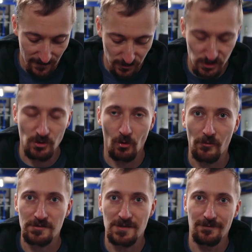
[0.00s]

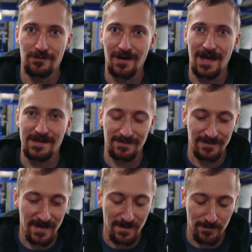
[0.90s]
short of the legs on
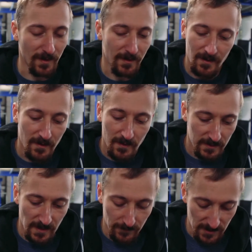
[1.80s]
here, but you know,